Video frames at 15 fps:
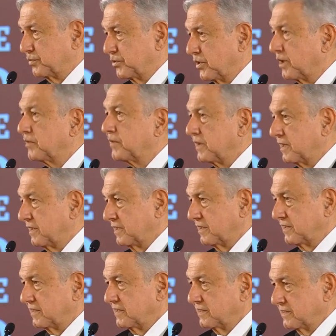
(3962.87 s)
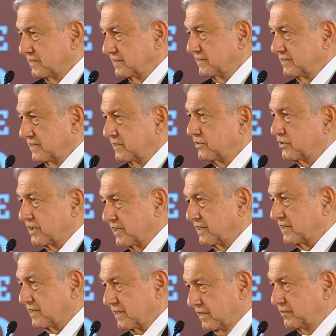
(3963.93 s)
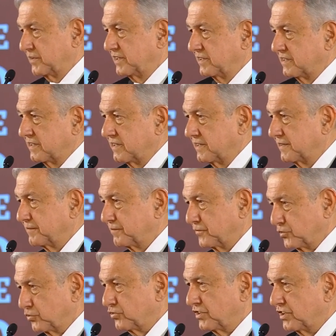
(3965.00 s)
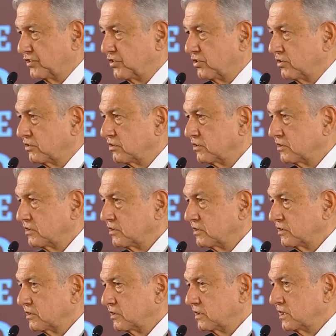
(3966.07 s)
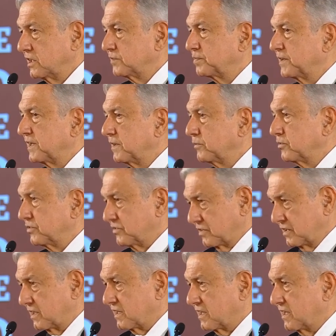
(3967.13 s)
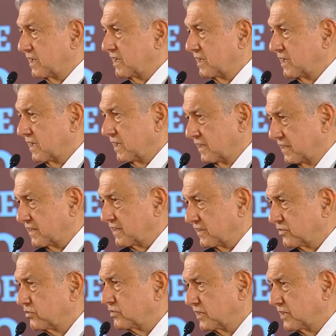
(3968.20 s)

there there are evi uh, evidentiary support of what's happened, and